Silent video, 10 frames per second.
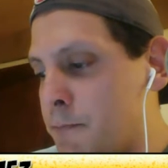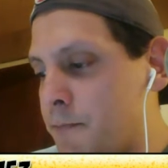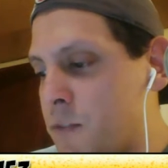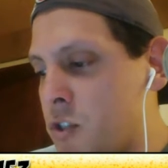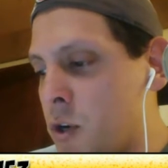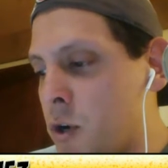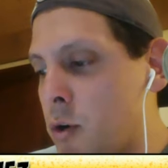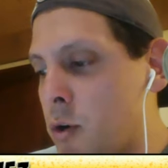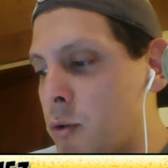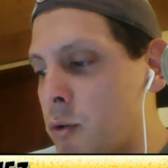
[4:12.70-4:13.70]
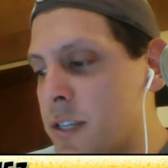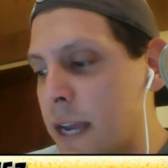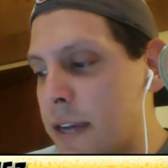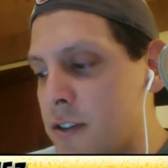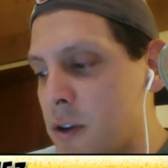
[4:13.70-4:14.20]
So
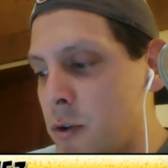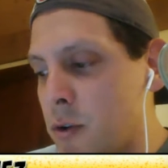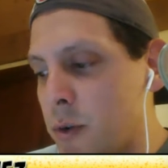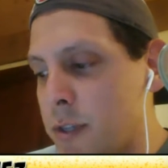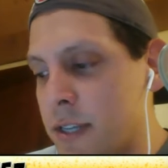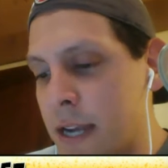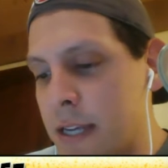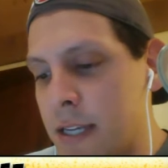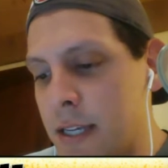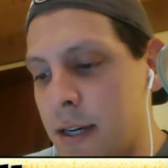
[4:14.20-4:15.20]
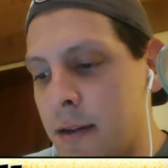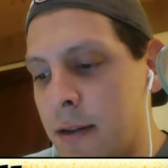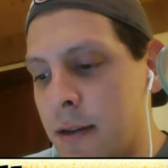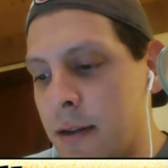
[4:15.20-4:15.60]
Sketch Zone was an idea